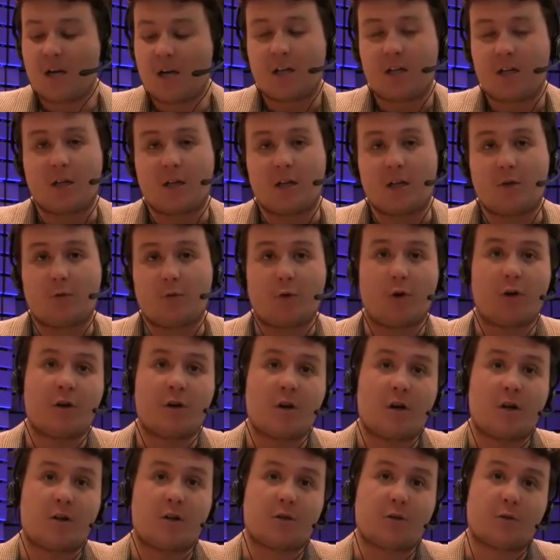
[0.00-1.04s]
You wrote an
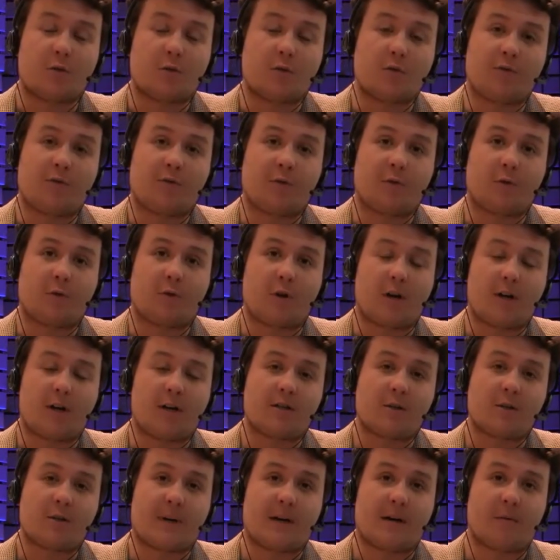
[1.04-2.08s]
article for
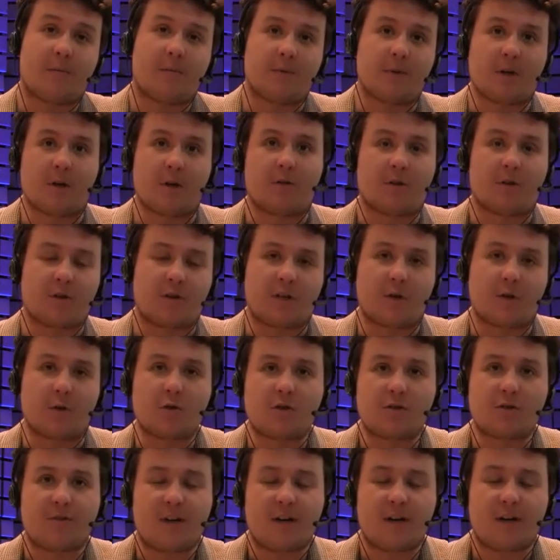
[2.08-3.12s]
us about the
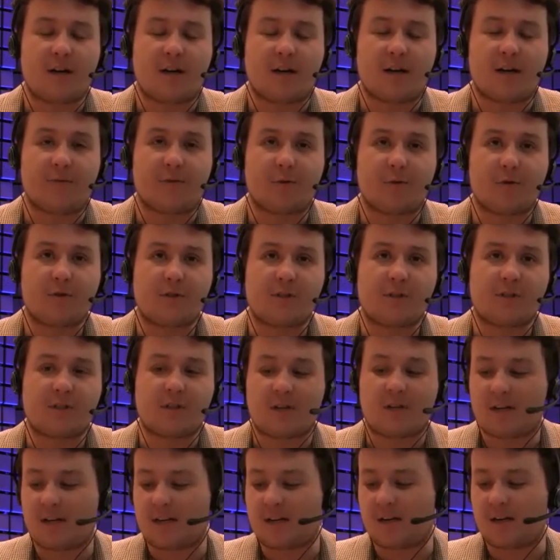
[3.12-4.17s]
use of influencers
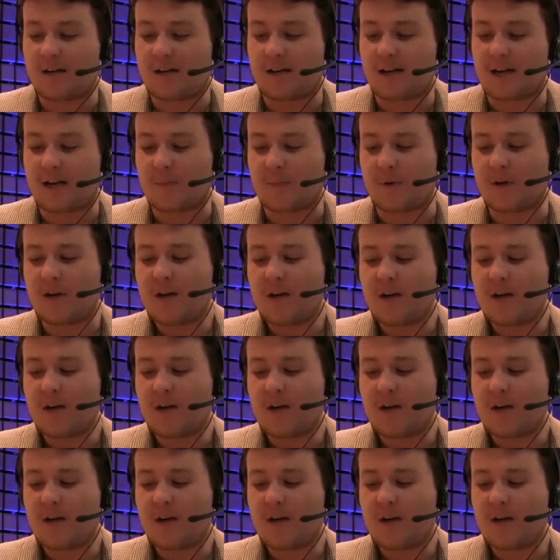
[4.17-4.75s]
in iGaming.